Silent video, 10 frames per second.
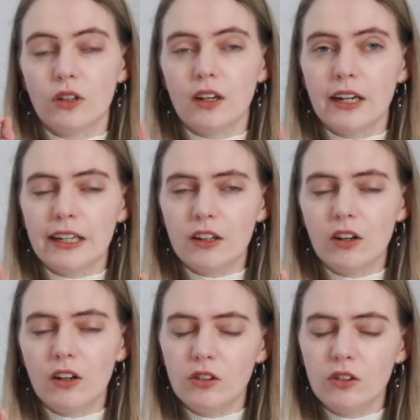so I
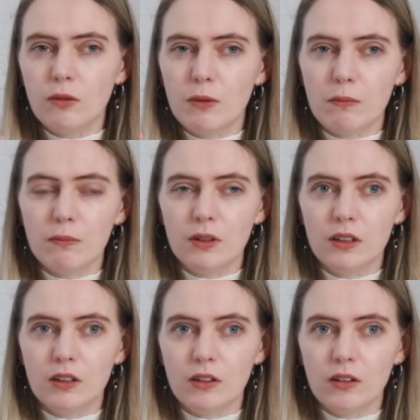can't
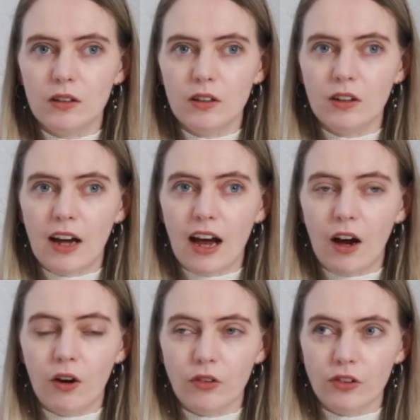remember
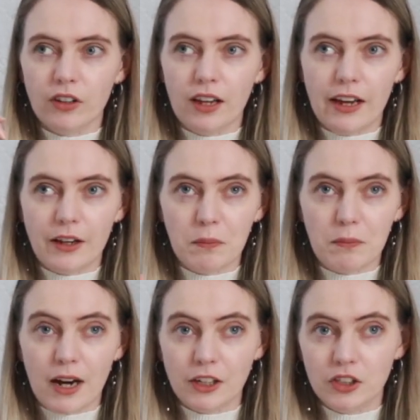how the, like,
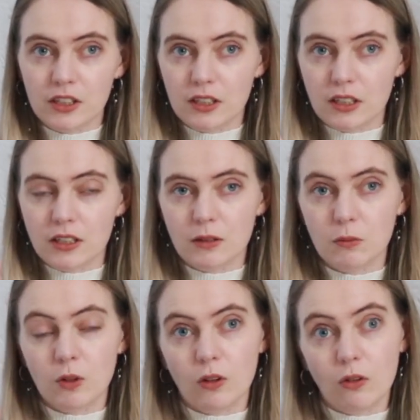magic
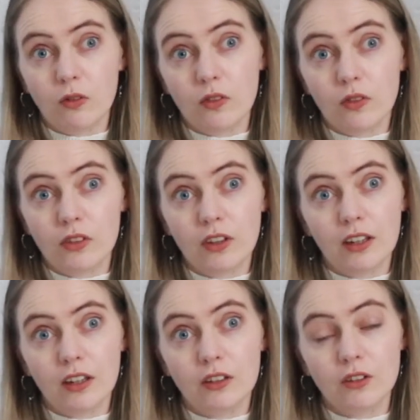system of
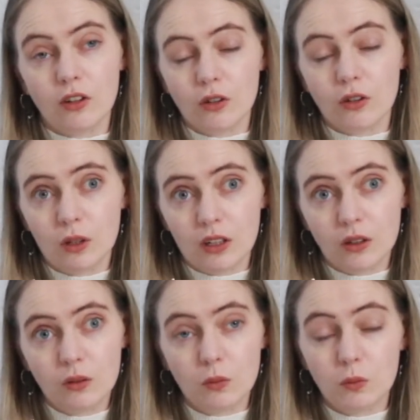the
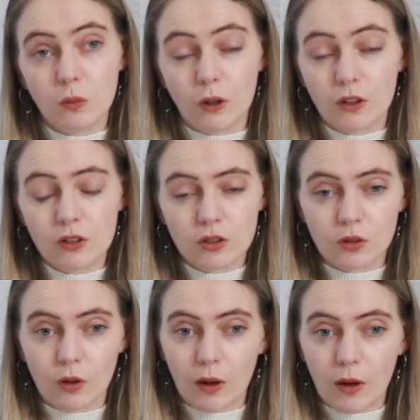Donghua works,
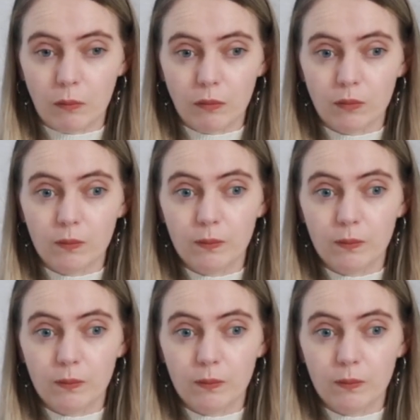so I'm